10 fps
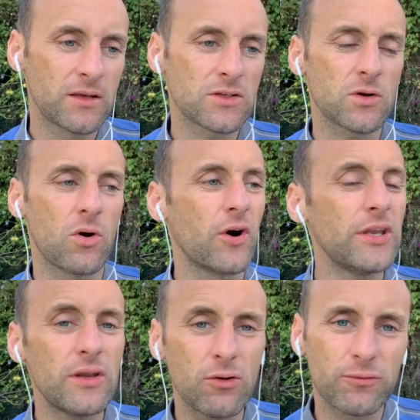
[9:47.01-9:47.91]
So I
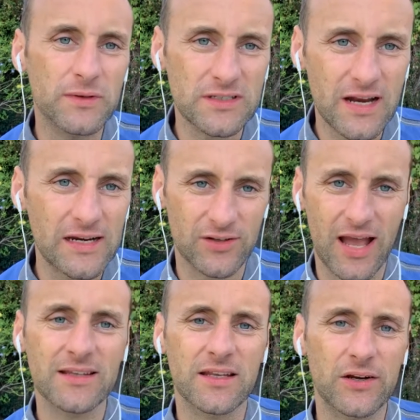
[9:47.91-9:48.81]
knew from the start I
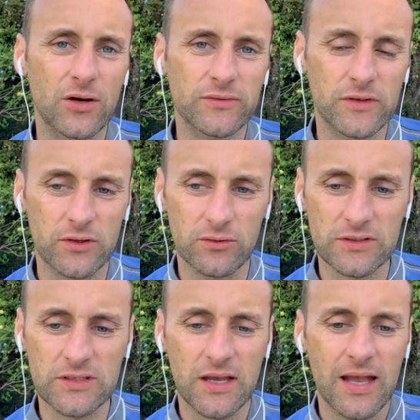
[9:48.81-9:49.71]
had to get off the tools,